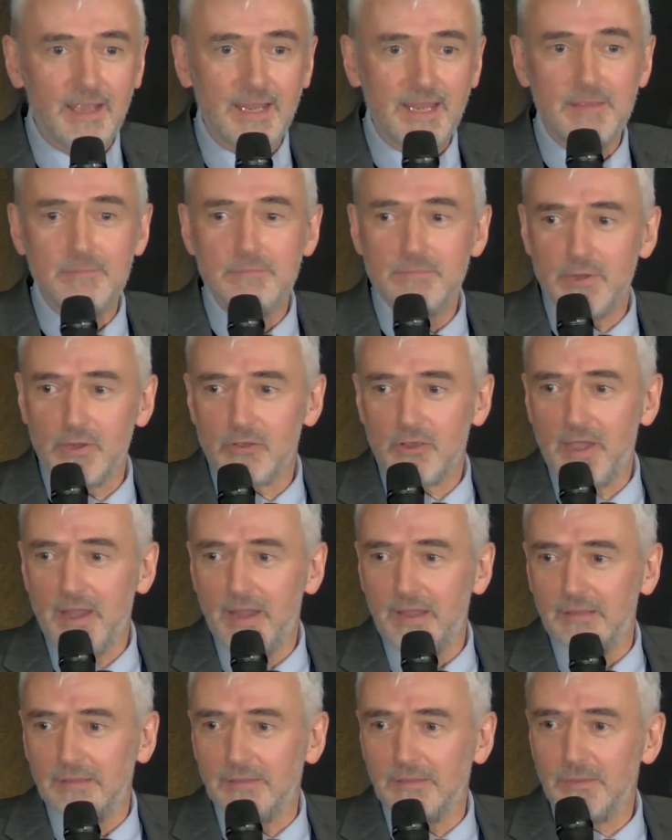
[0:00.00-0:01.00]
Kim
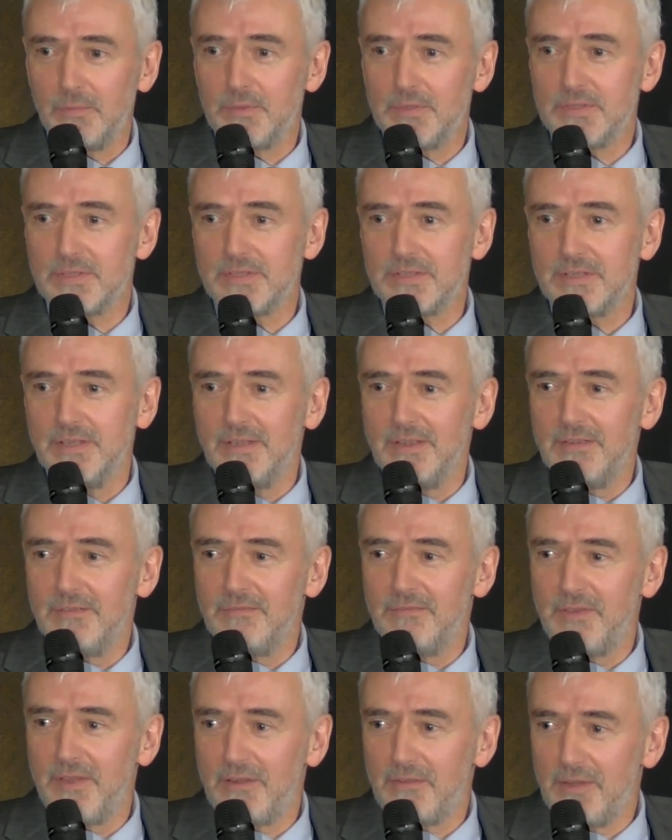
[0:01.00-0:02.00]
McGrail, who was
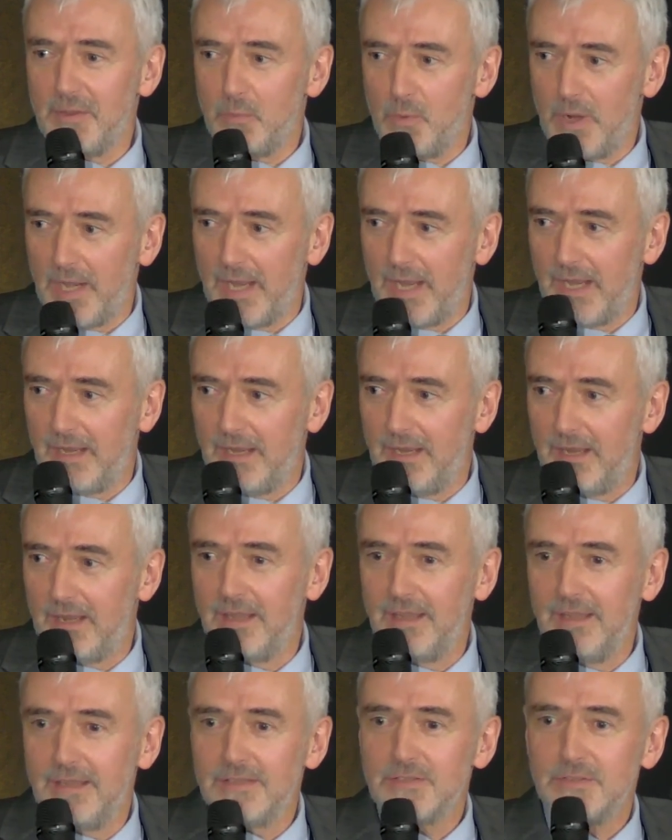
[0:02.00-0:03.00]
very willing
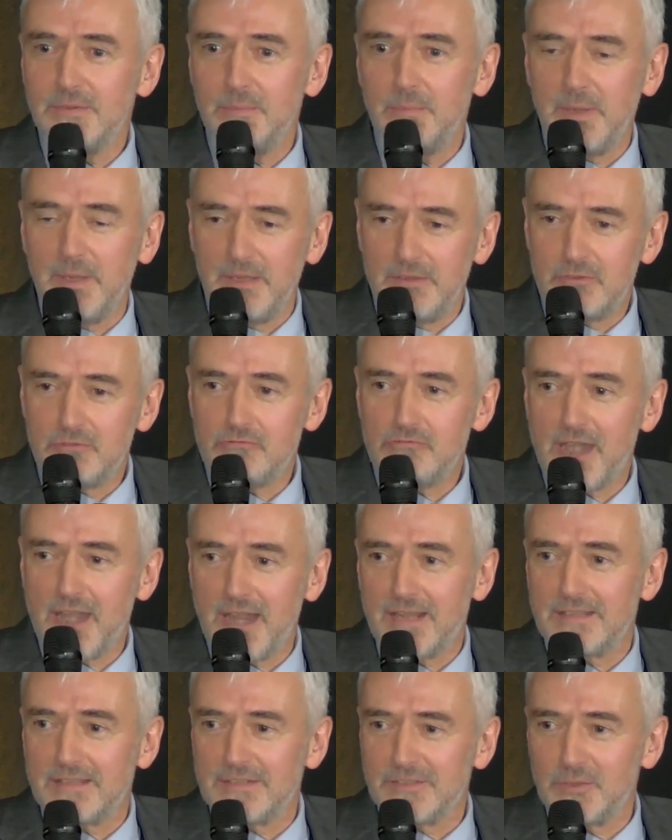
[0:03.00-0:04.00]
to be
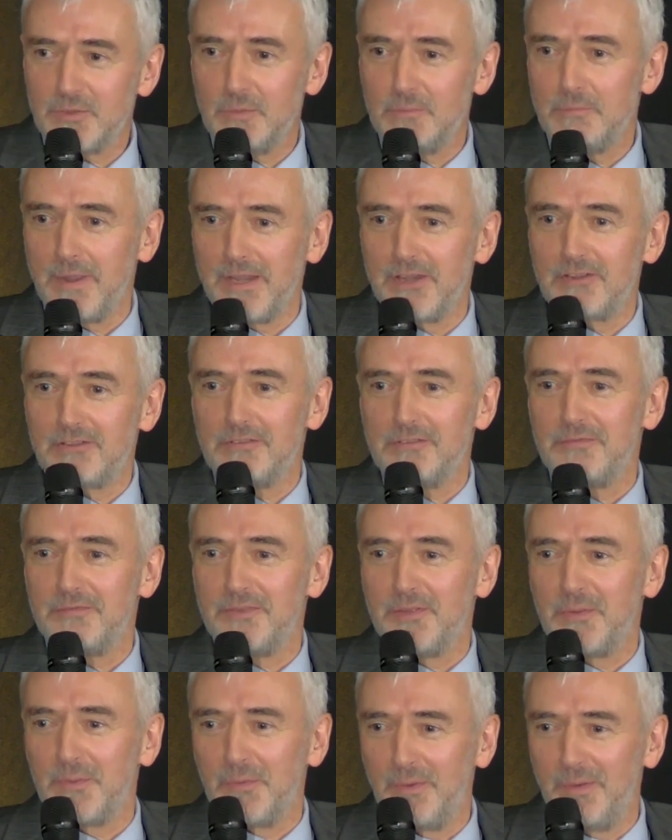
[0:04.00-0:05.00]
dragged to a
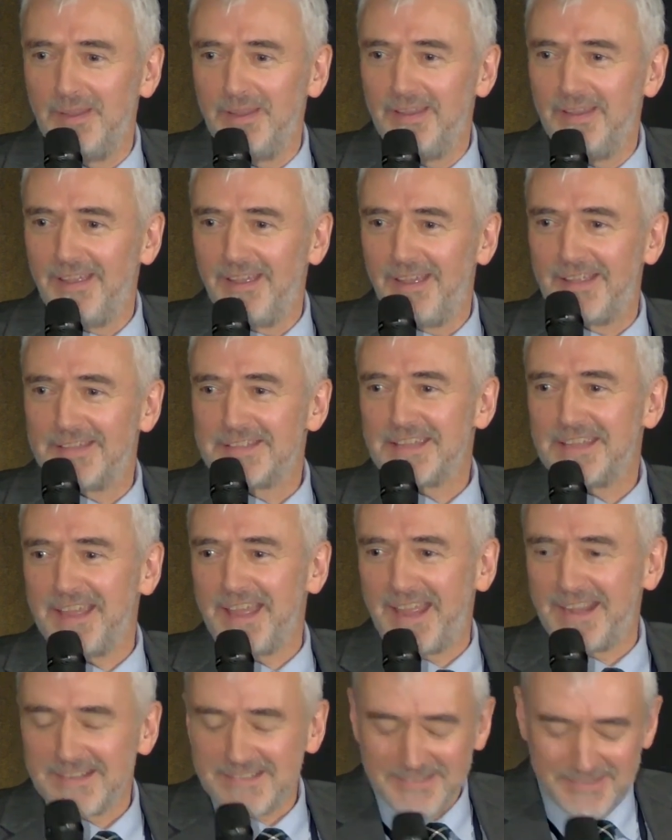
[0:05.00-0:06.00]
microphone to
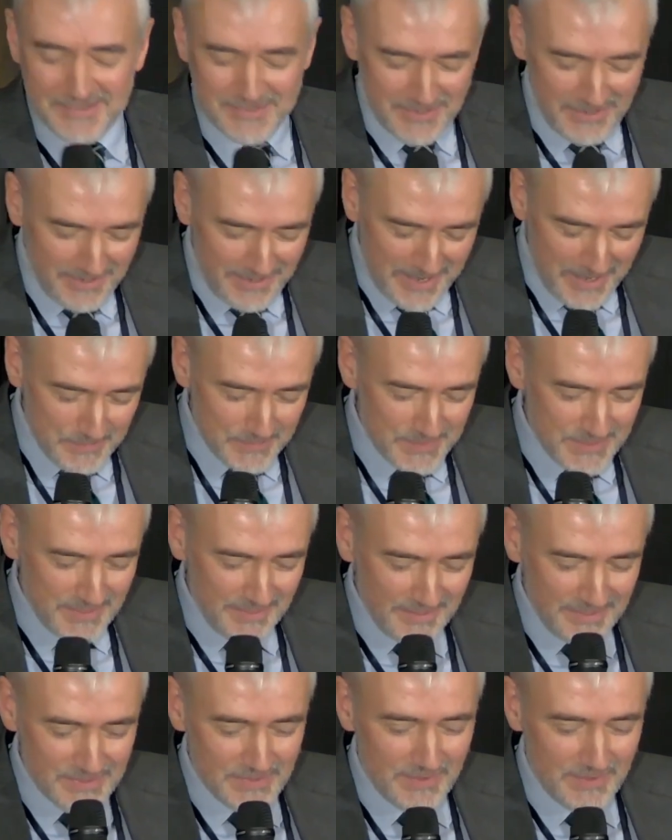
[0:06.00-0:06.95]
act as our MC.